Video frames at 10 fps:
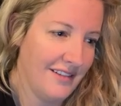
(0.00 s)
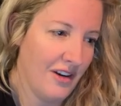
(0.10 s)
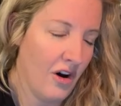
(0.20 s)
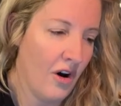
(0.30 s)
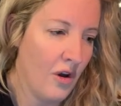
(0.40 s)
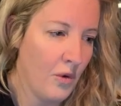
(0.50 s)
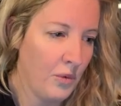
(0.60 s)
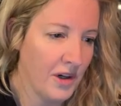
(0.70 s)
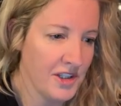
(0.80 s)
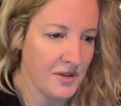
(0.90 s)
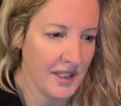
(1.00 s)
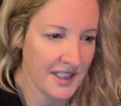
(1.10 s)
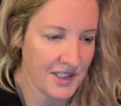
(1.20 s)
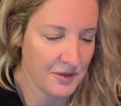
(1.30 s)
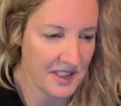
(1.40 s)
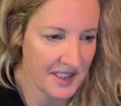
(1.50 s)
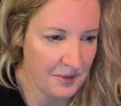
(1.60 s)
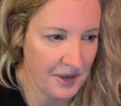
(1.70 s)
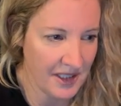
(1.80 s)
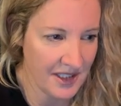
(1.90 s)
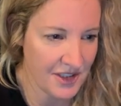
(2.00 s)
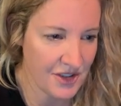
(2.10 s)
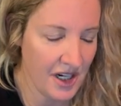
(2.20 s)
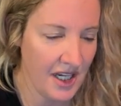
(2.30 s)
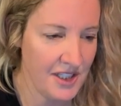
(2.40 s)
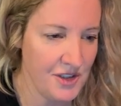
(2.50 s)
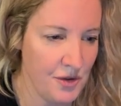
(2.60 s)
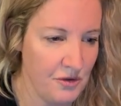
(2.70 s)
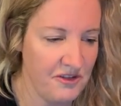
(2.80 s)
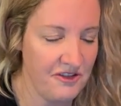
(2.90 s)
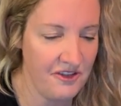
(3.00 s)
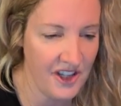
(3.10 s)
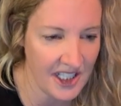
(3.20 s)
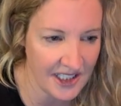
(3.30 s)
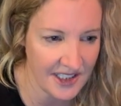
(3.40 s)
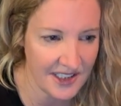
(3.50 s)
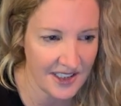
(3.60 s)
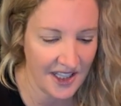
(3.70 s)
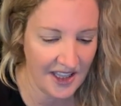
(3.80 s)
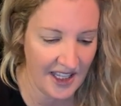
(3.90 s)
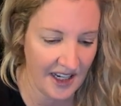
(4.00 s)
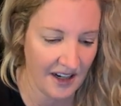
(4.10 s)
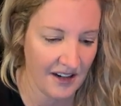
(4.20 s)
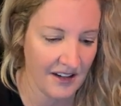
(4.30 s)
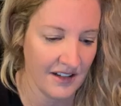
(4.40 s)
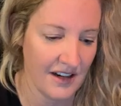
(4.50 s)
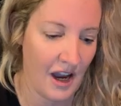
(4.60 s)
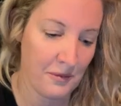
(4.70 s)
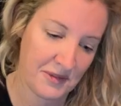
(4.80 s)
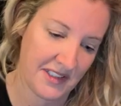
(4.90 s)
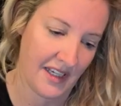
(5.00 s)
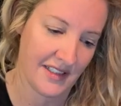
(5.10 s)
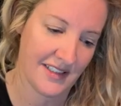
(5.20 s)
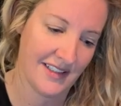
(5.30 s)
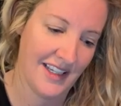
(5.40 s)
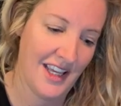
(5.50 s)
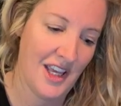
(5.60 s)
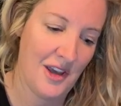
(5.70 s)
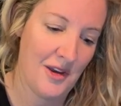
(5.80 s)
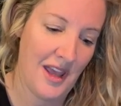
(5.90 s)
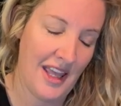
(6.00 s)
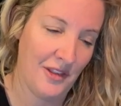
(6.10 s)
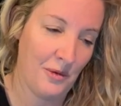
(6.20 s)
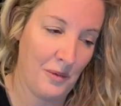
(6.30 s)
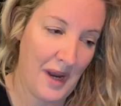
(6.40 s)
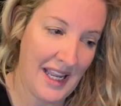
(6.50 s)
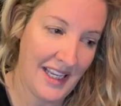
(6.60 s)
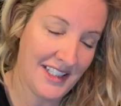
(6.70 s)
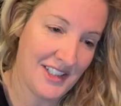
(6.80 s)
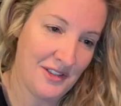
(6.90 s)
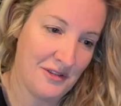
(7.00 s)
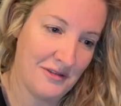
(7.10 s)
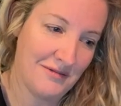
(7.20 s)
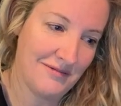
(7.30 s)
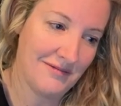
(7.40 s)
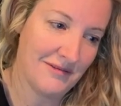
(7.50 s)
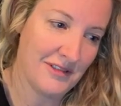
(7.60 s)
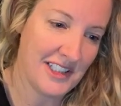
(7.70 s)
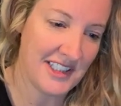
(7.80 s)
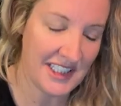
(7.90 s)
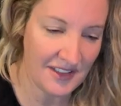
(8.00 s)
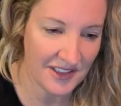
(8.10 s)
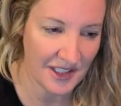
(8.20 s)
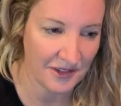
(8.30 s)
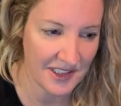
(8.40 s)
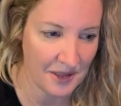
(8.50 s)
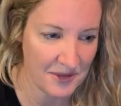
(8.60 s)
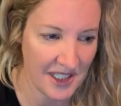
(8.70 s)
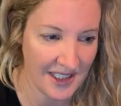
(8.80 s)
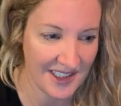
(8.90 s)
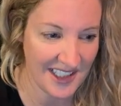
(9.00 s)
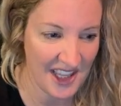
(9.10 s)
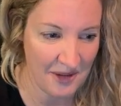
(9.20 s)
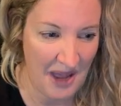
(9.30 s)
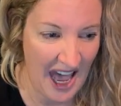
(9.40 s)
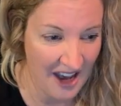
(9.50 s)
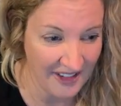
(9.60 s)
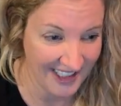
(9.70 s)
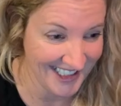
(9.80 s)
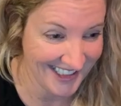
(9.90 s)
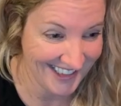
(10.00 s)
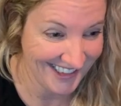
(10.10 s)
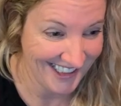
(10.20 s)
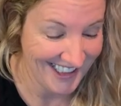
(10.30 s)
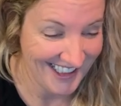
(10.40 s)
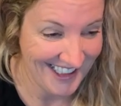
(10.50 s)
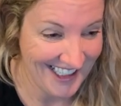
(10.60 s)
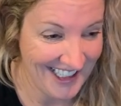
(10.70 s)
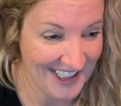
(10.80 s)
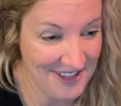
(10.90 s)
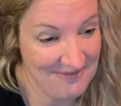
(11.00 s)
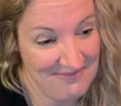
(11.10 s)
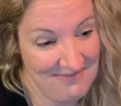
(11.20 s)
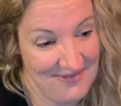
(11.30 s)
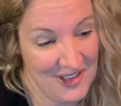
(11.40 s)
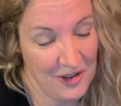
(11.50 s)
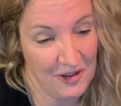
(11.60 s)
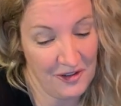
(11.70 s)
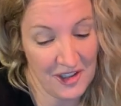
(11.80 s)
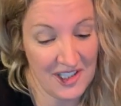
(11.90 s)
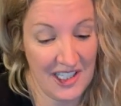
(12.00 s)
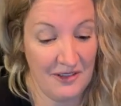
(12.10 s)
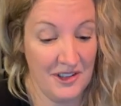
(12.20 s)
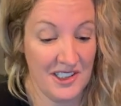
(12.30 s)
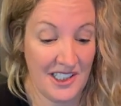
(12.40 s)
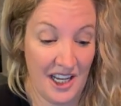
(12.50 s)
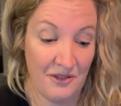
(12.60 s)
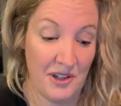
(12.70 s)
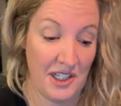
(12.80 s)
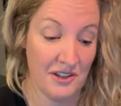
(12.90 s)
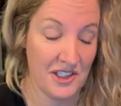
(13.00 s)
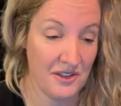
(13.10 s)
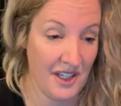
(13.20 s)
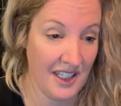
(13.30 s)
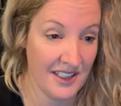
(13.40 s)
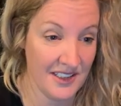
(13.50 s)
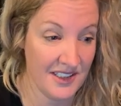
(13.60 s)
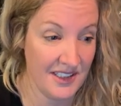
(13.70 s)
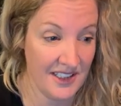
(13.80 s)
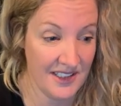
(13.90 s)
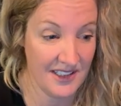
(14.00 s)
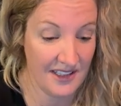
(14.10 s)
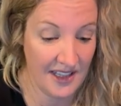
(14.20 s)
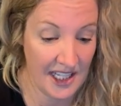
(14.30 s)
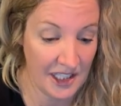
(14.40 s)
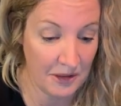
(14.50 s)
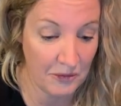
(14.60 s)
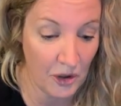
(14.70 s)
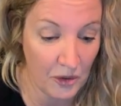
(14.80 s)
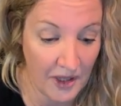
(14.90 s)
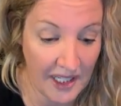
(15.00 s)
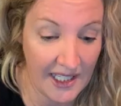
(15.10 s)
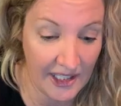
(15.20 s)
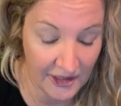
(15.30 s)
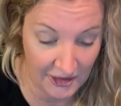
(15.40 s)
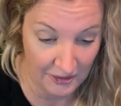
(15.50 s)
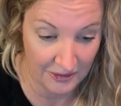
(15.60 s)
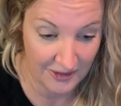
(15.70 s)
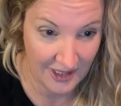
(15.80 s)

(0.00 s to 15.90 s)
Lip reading: all we're doing as the recipient is trying to fix their upset. And the way to receive someone's upset is let them have it. And so the first thing was kind of what you were doing is letting them know that I hear you,